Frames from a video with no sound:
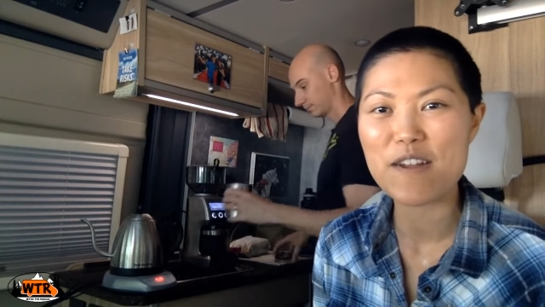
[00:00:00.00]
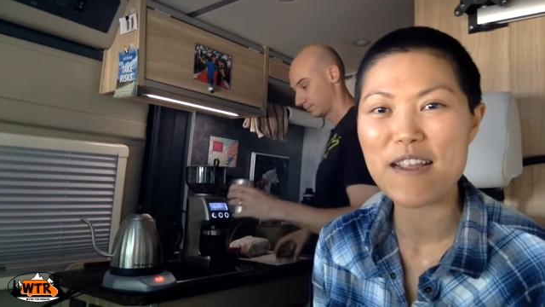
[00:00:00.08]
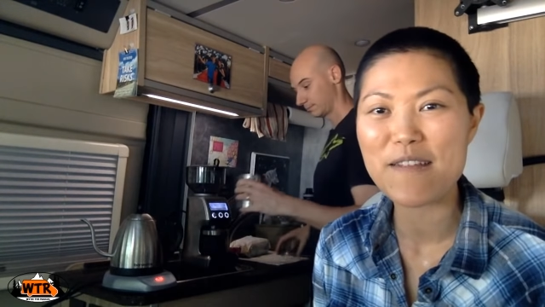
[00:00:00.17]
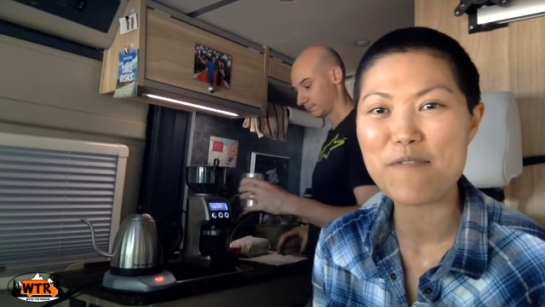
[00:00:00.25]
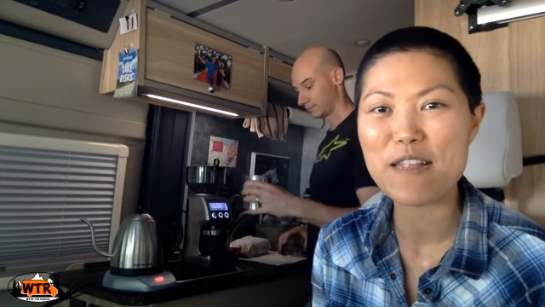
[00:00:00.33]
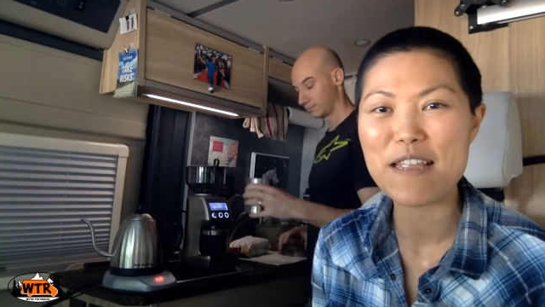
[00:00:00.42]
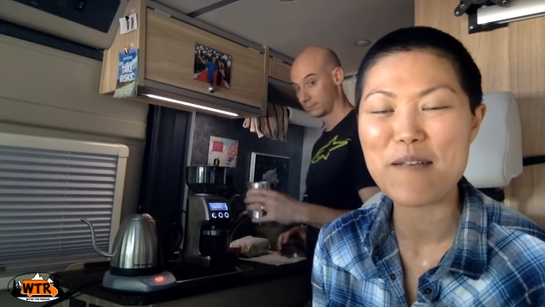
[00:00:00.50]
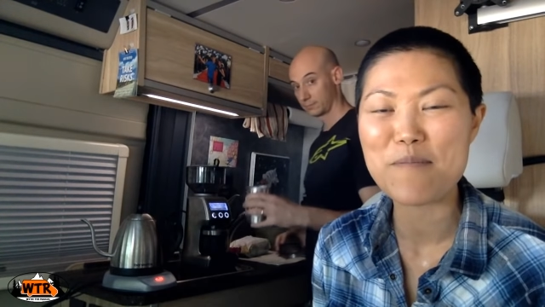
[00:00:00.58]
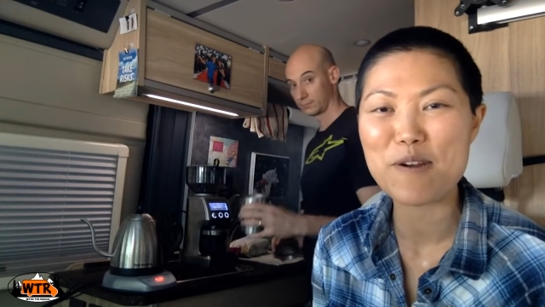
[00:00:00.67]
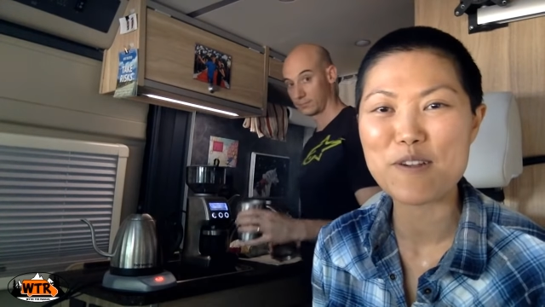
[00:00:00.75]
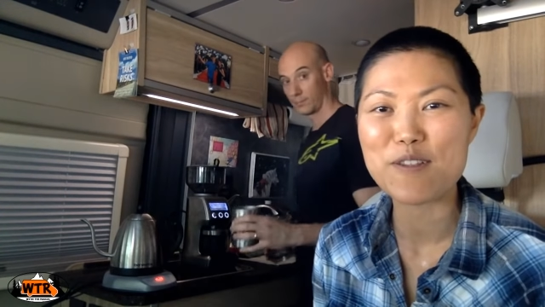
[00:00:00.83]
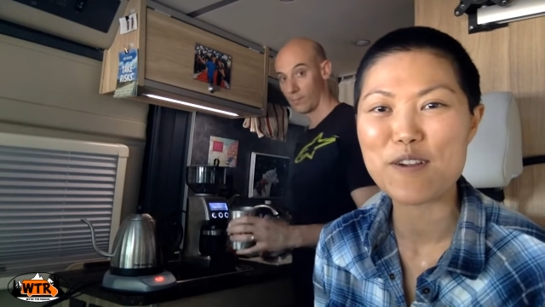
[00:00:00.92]
Speaker 1: and really immerse
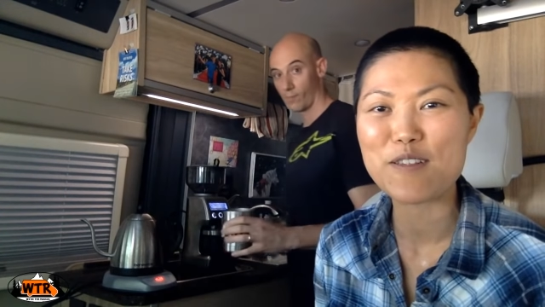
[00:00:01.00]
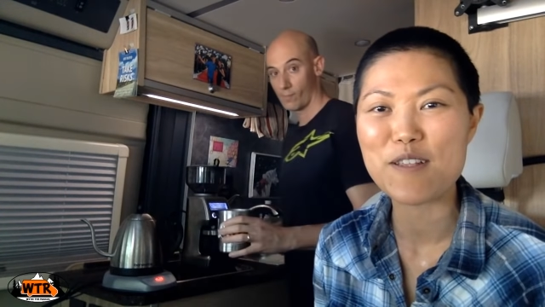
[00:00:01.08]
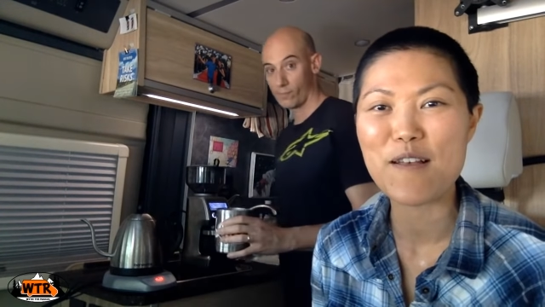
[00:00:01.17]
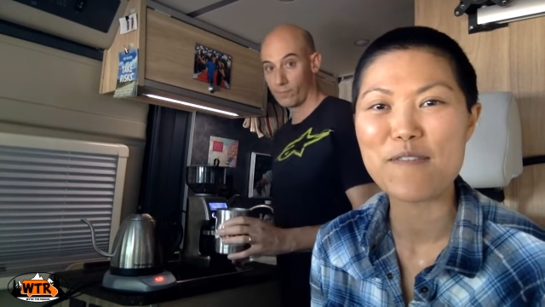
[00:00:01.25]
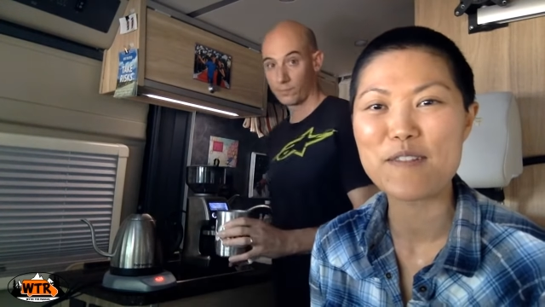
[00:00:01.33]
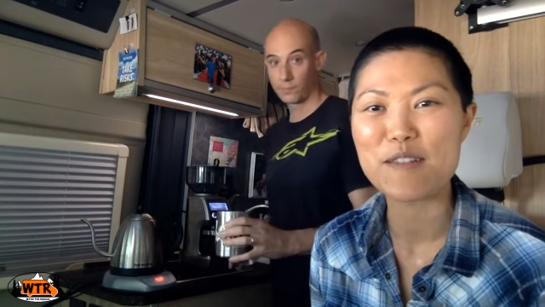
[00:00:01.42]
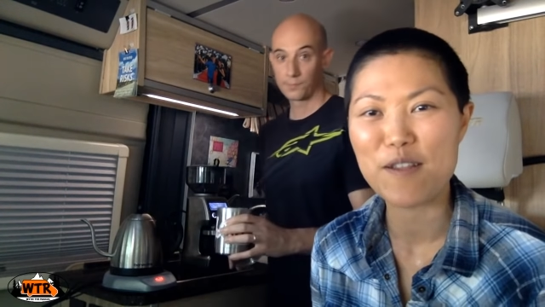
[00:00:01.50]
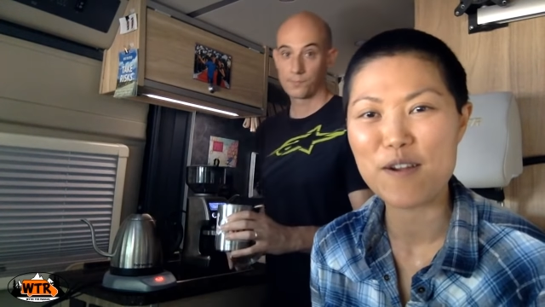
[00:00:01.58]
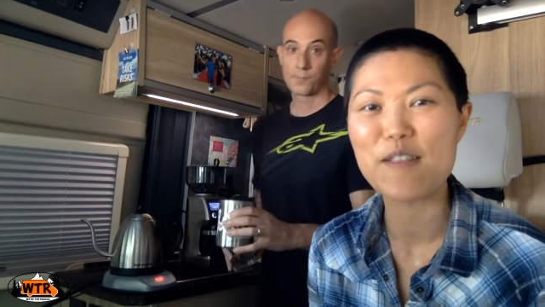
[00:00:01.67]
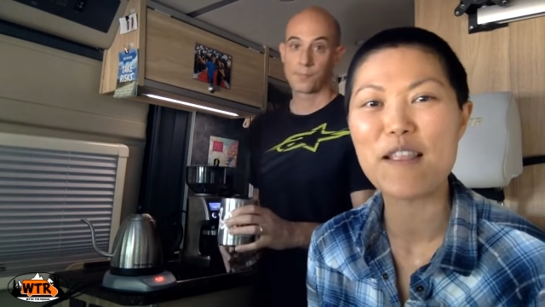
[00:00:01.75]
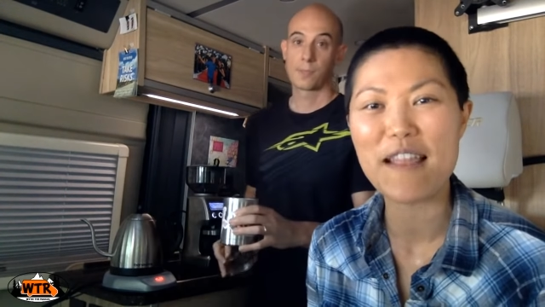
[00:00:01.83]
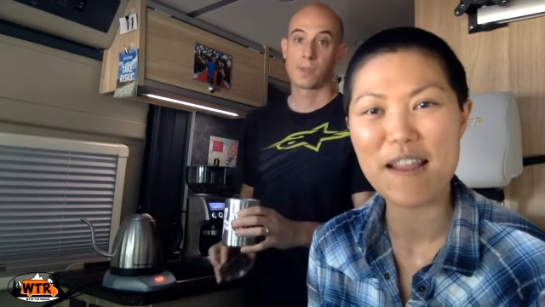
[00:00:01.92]
ourselves and learn the
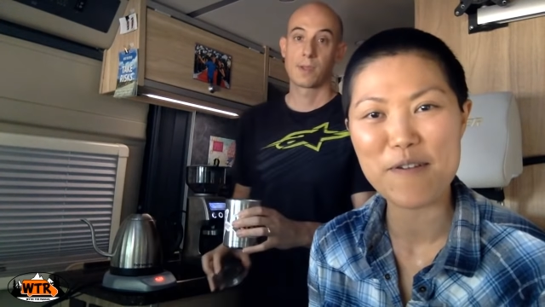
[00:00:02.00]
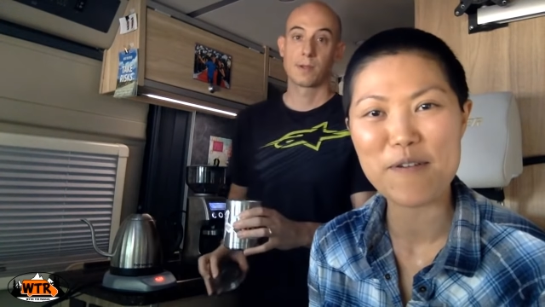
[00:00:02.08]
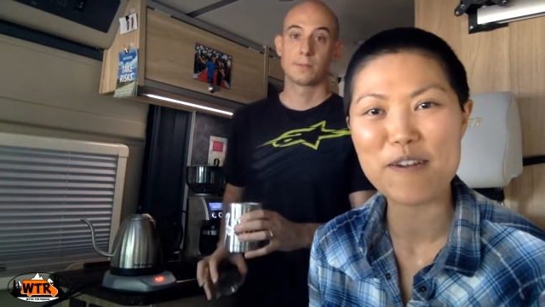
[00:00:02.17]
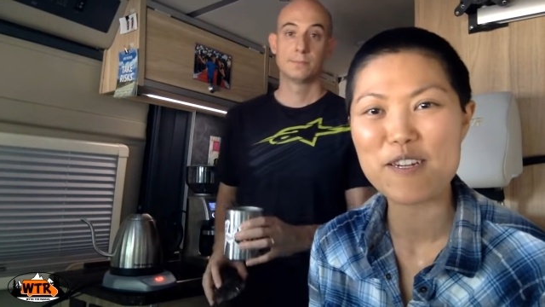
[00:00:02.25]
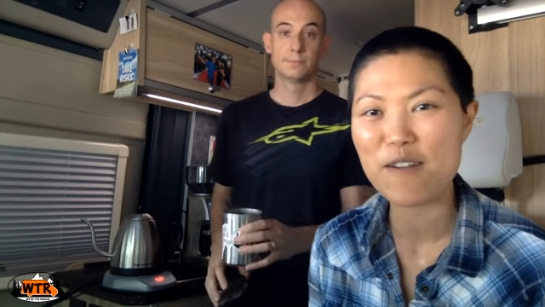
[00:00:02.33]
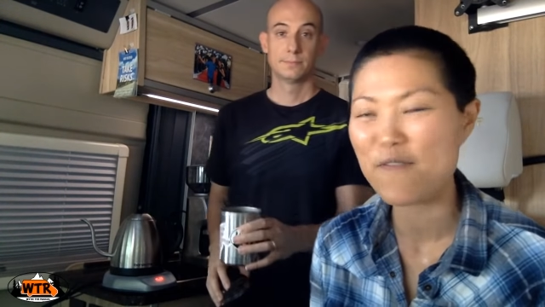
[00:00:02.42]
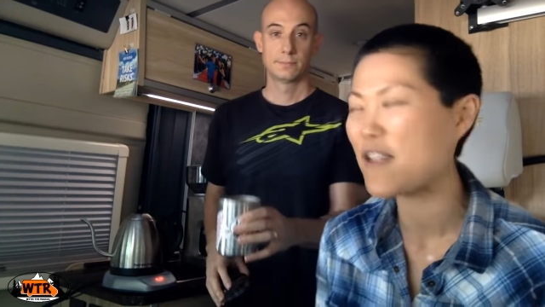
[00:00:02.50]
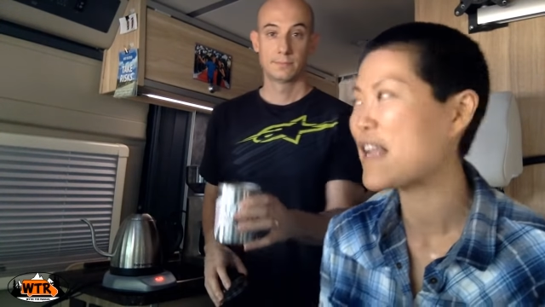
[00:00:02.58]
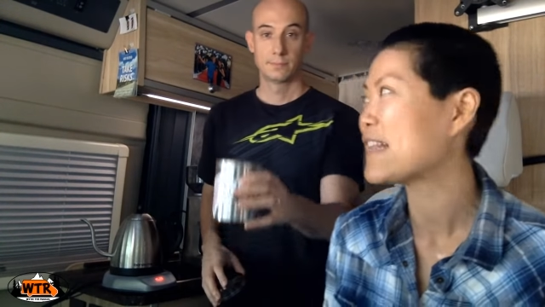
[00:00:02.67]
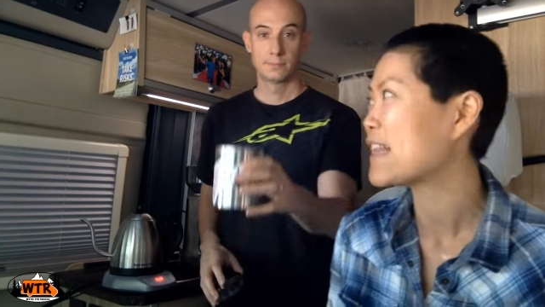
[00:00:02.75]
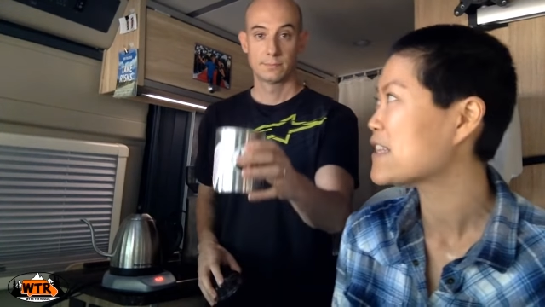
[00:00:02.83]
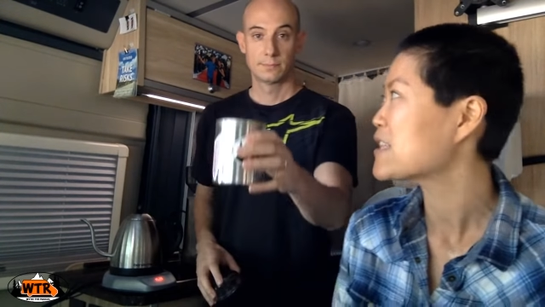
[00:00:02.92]
language. I feel like
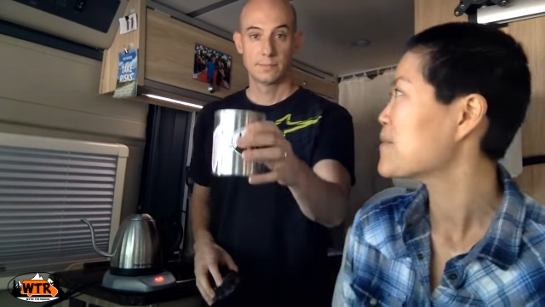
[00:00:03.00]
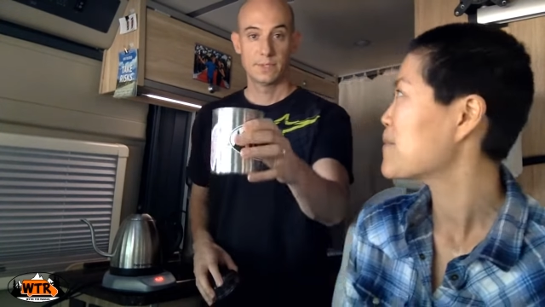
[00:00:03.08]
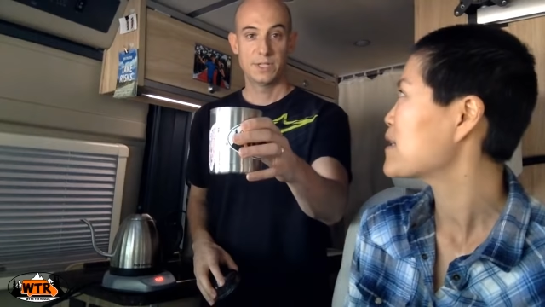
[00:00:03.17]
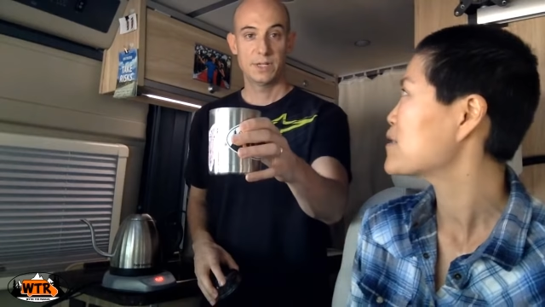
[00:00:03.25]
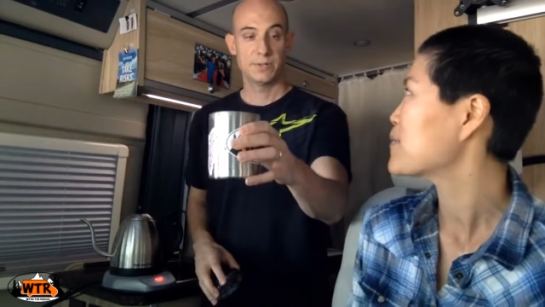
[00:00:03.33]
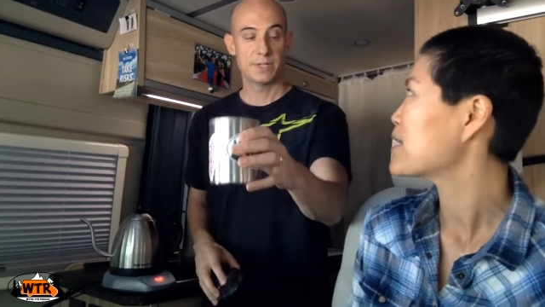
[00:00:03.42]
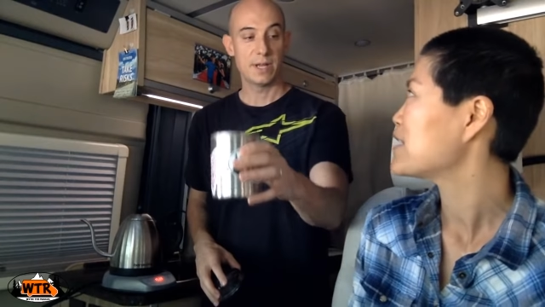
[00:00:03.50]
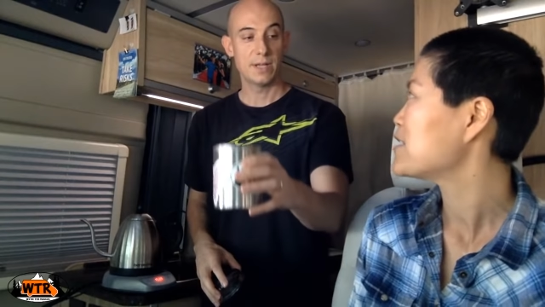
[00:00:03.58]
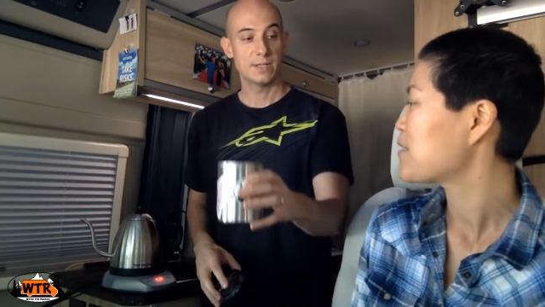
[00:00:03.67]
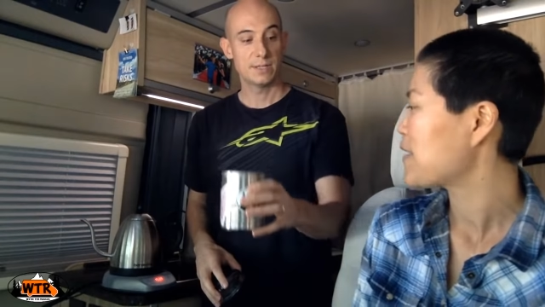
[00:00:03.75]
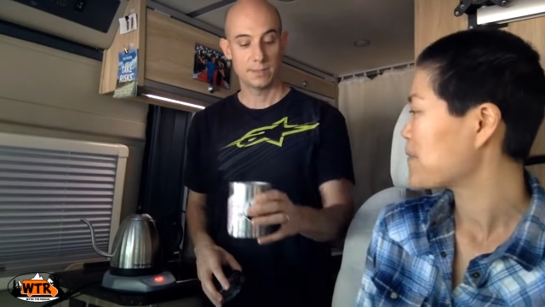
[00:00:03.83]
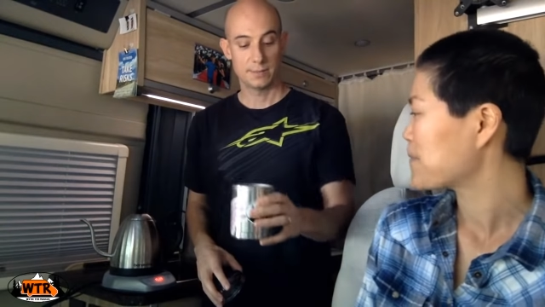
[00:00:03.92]
that's the best Cheers, way to guys. do it.